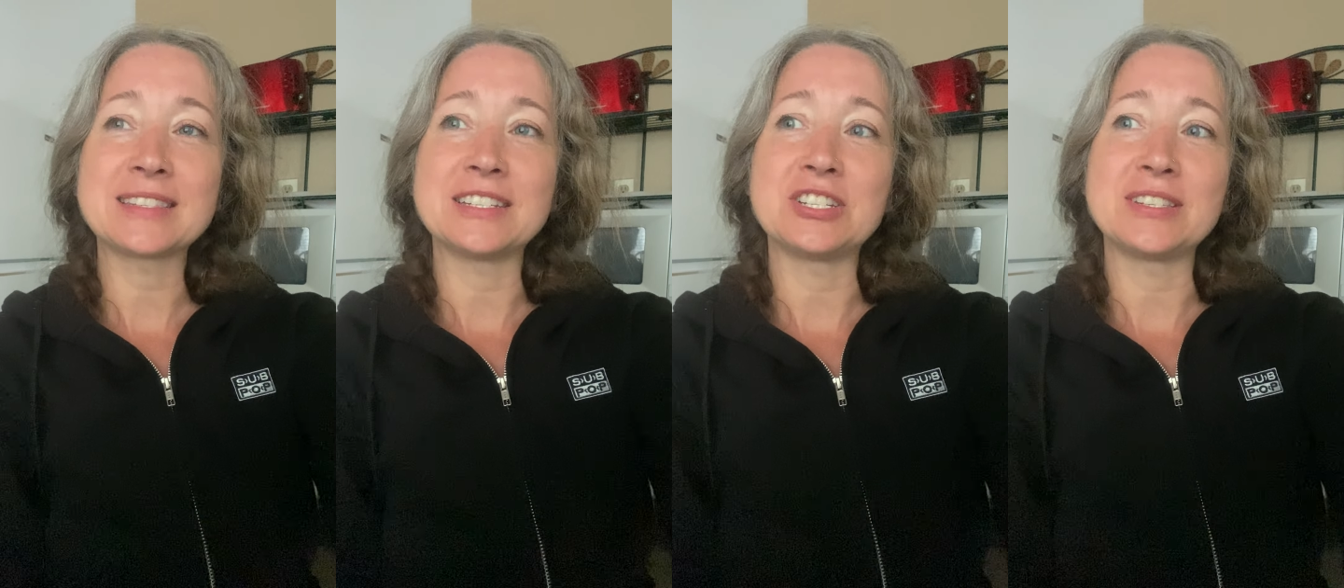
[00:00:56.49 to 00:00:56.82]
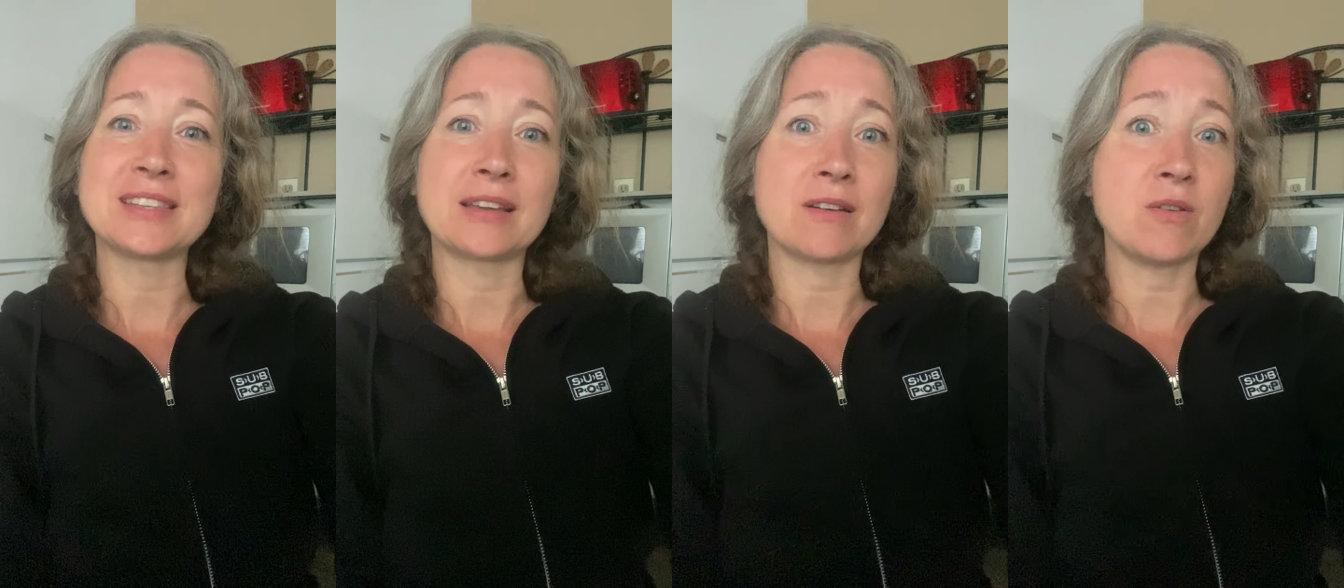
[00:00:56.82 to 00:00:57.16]
And
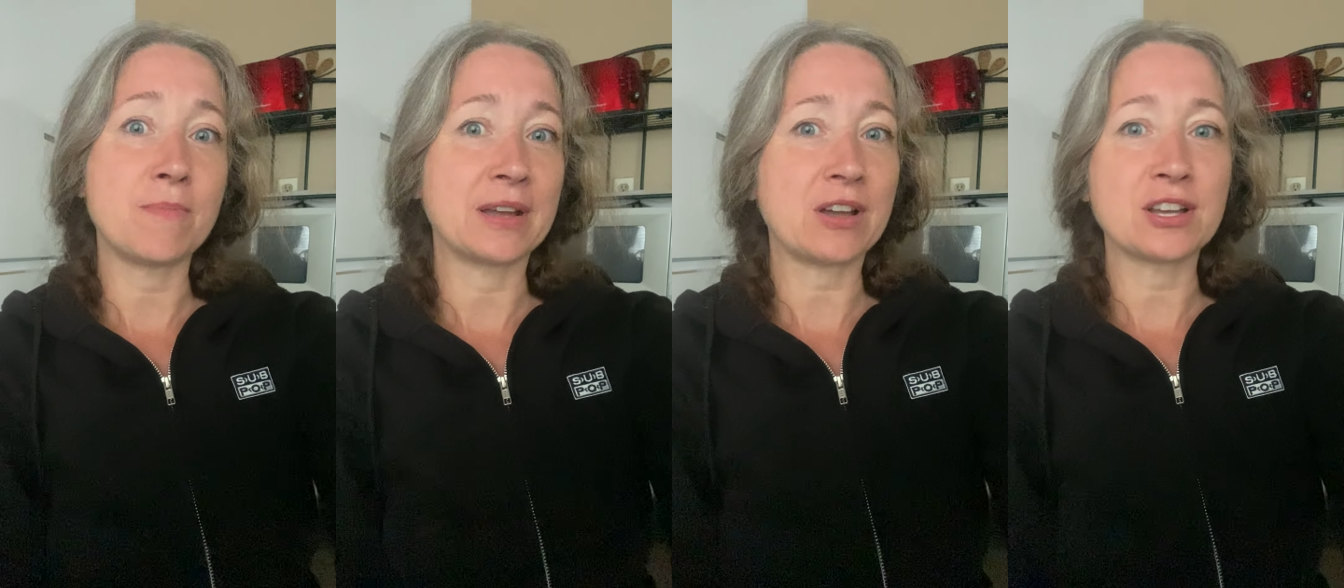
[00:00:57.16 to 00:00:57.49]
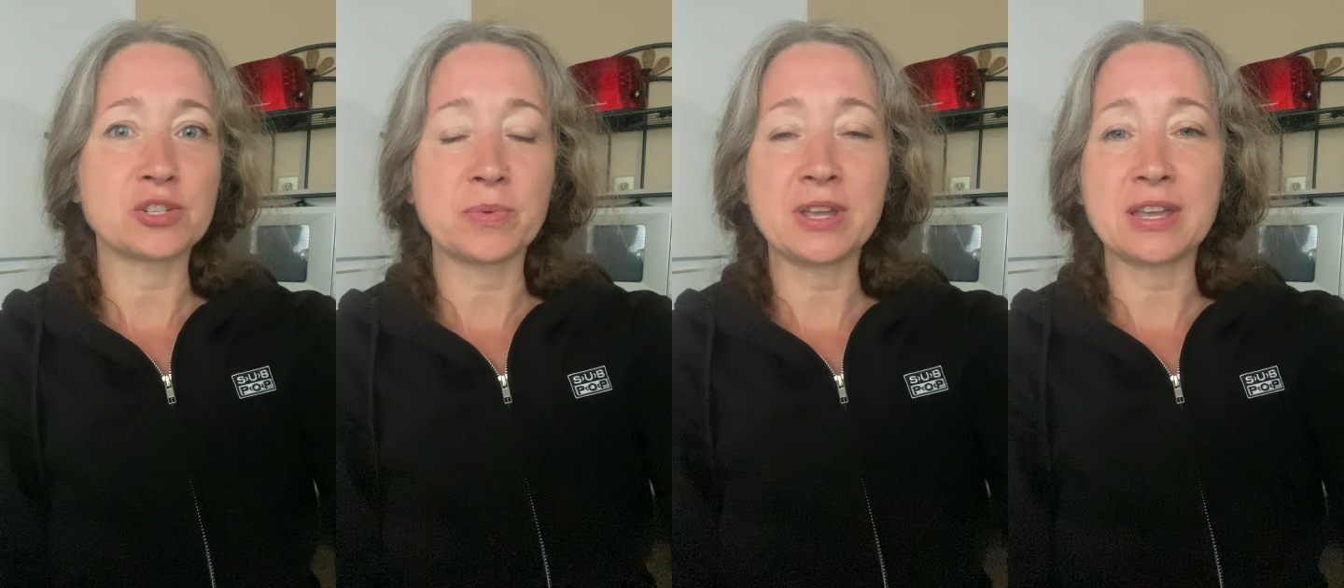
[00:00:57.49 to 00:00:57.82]
she's like, oh my
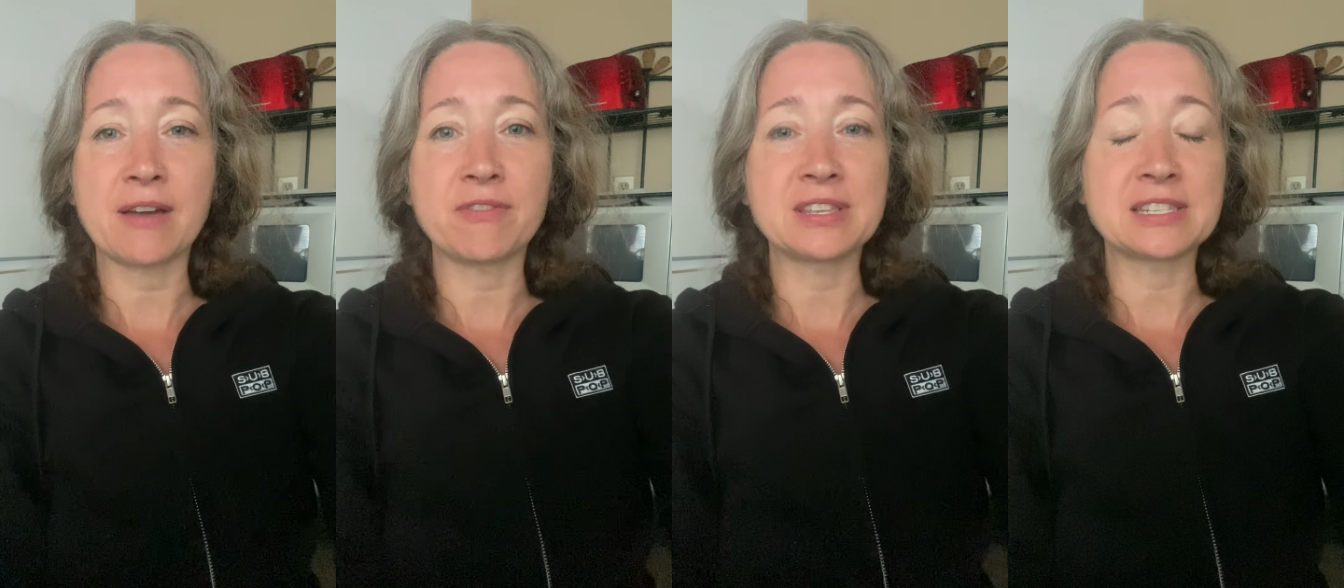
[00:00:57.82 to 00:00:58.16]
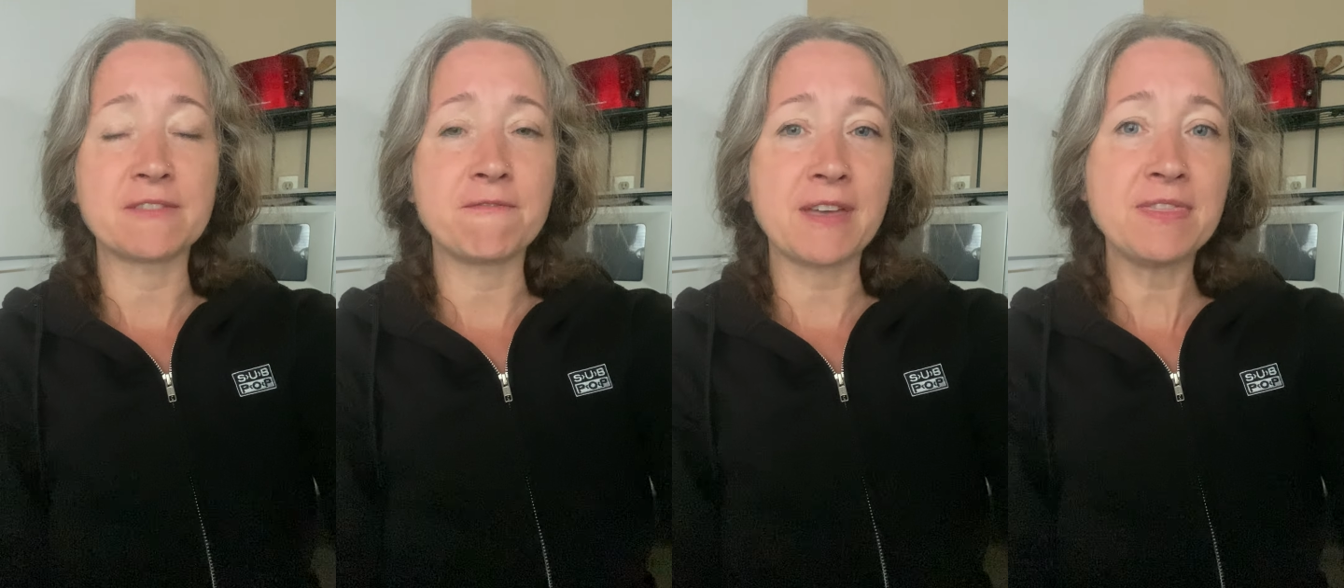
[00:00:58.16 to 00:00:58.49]
gosh, we have this
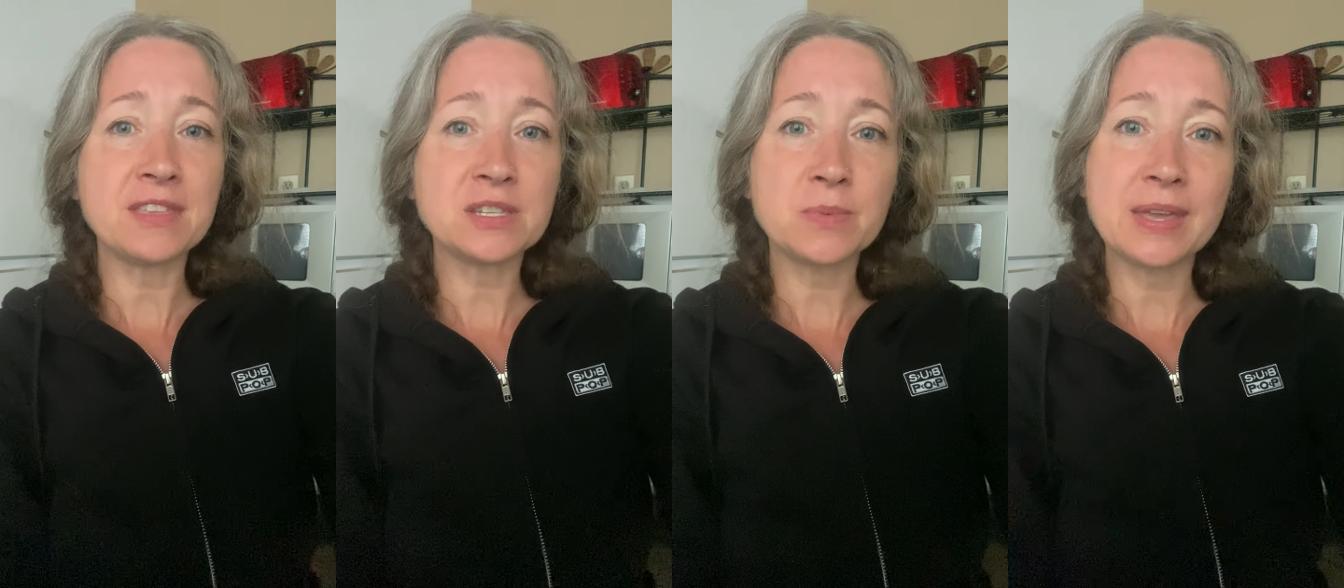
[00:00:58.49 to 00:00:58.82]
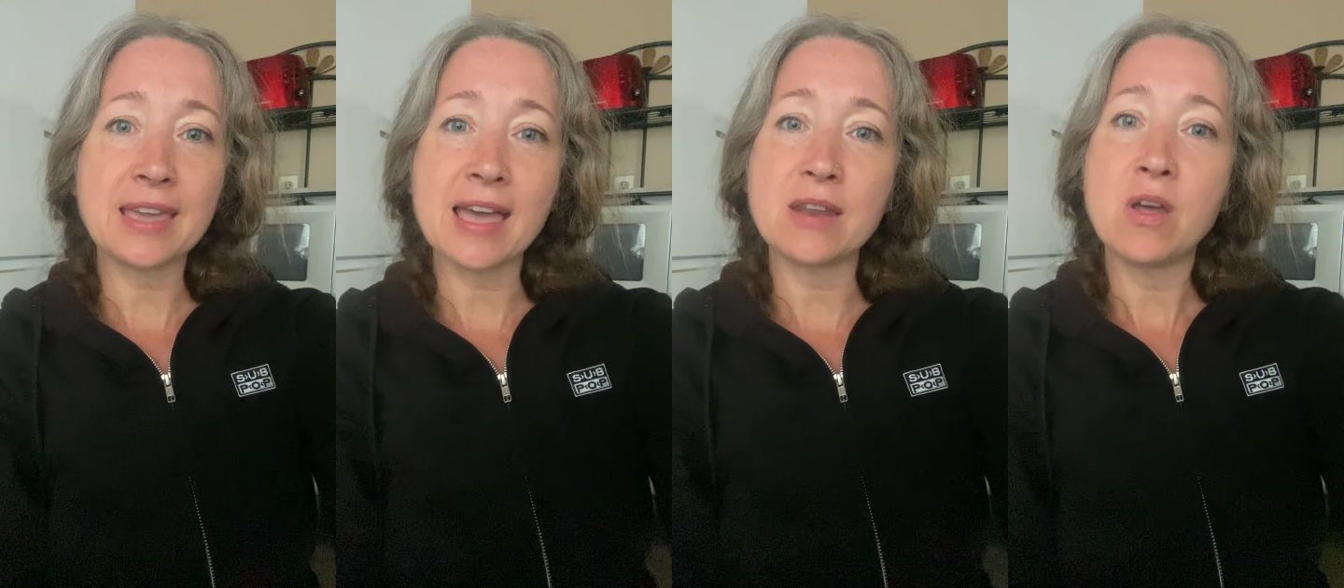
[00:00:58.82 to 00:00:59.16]
event this
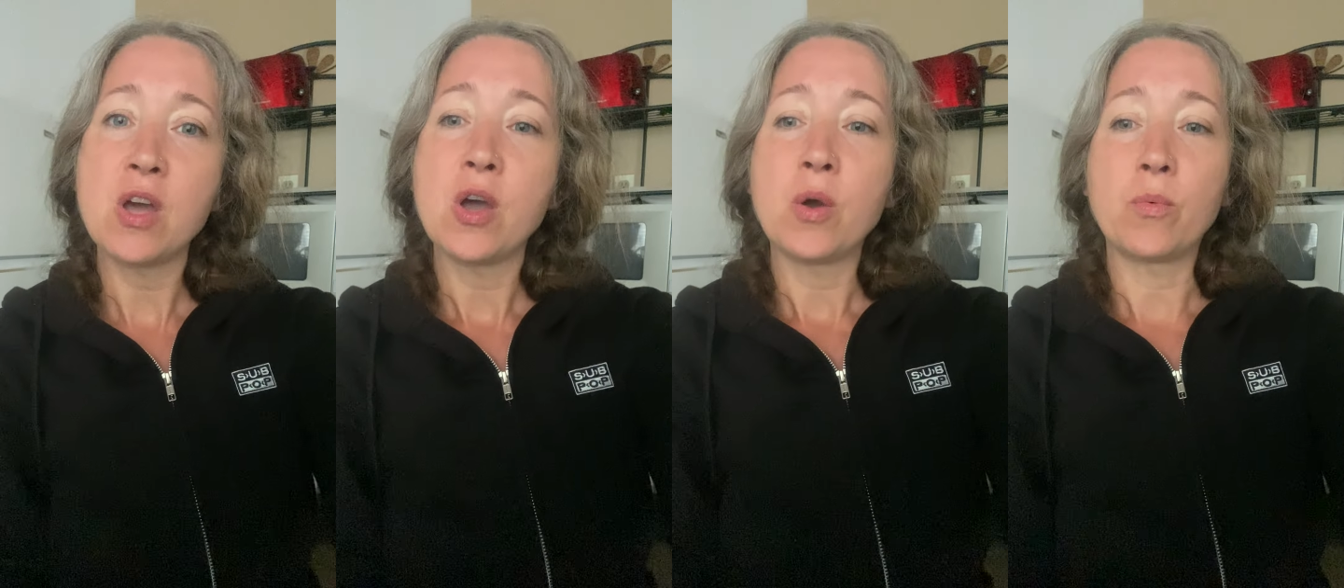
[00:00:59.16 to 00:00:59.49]
weekend.